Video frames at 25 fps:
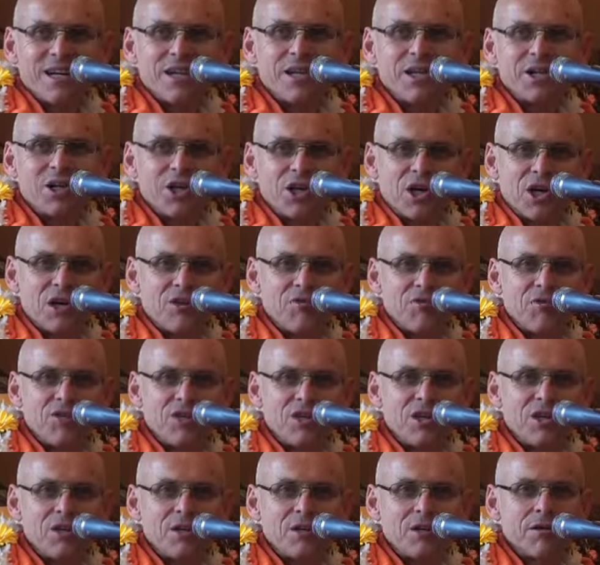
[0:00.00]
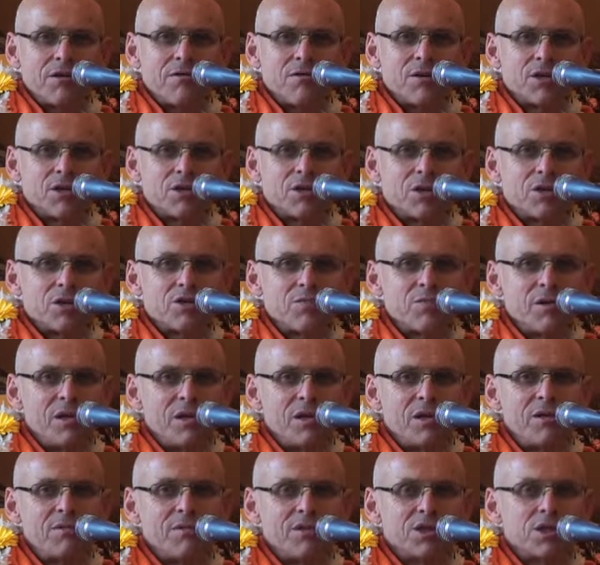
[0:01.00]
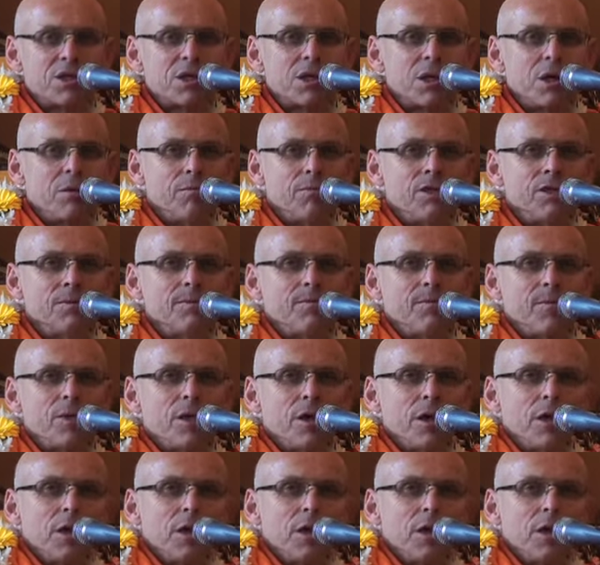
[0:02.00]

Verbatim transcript: In a country where such belief is common.